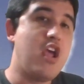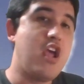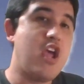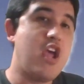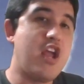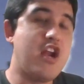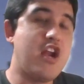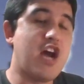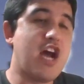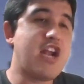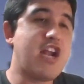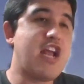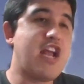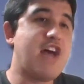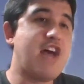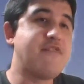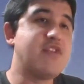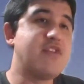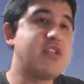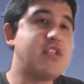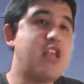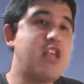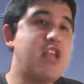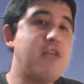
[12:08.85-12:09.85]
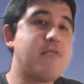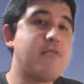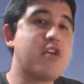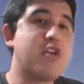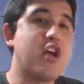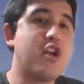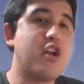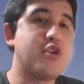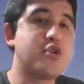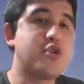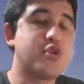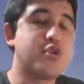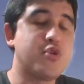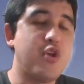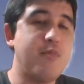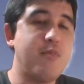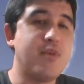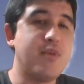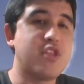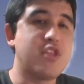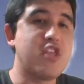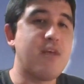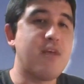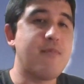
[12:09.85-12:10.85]
and not have the same kind of
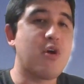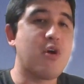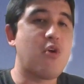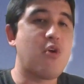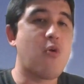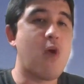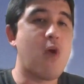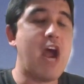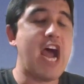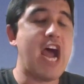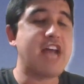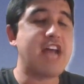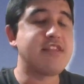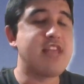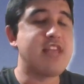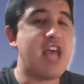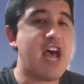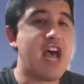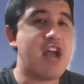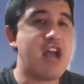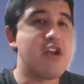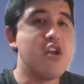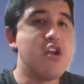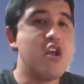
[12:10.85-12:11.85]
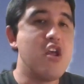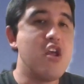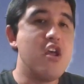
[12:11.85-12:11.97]
treatment that McGrath had.